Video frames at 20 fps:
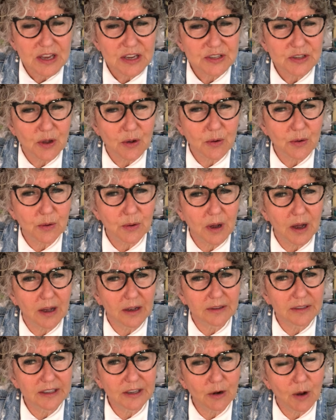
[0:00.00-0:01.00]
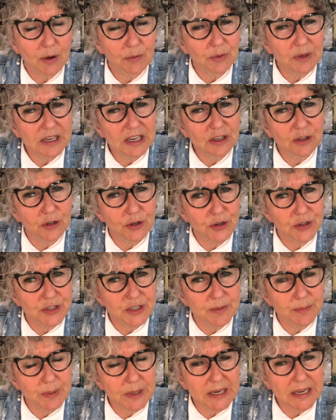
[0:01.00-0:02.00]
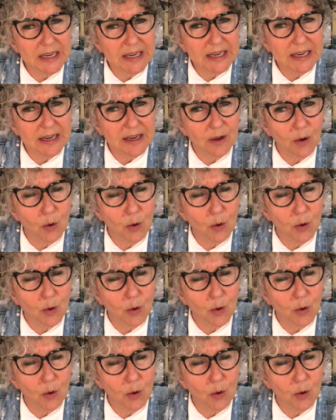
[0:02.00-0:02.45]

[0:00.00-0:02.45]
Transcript: So, you know, I really learned to be